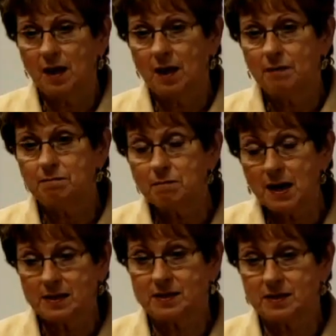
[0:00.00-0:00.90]

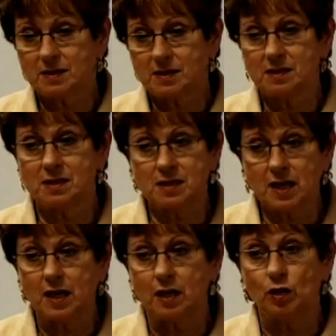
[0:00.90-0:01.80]
must
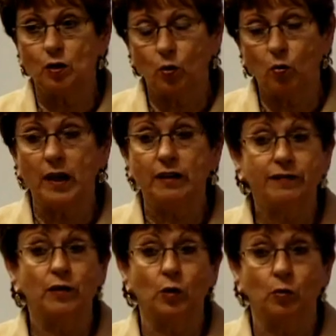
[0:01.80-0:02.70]
see your way
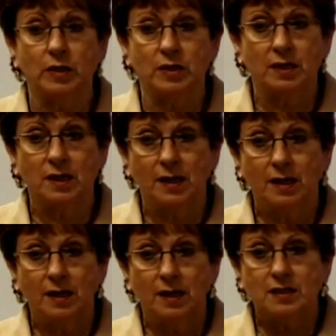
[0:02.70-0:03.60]
forward
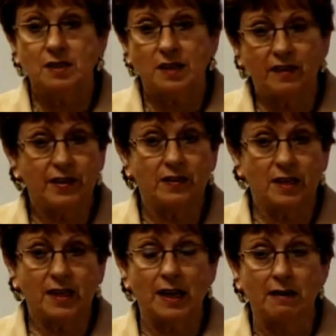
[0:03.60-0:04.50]
to giving the
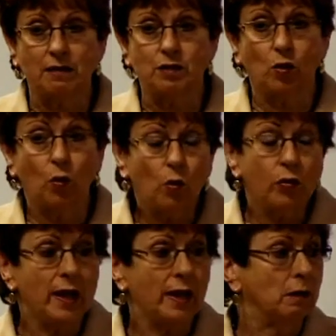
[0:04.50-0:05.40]
carers all
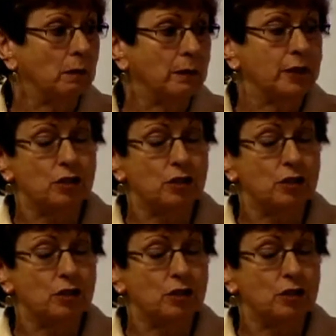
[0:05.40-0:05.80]
the help that